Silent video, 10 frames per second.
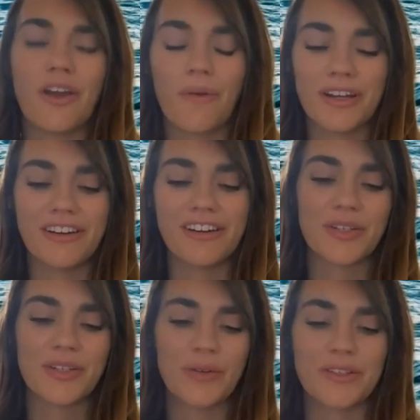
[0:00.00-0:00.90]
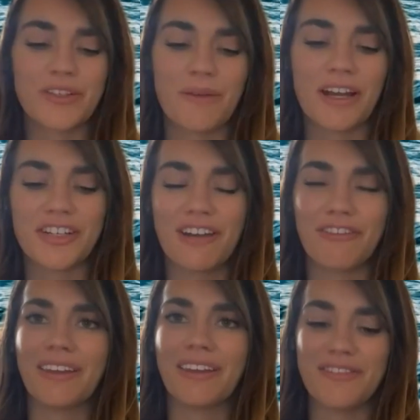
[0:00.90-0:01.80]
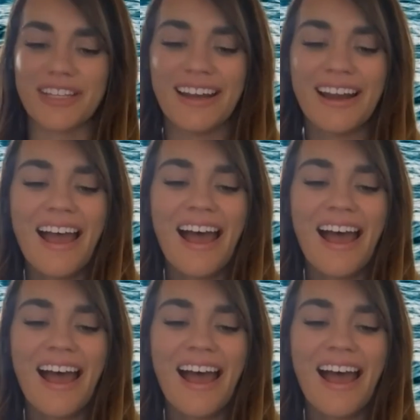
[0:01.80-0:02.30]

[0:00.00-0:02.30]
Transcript: No wonder it's caught so much and everyone loves it.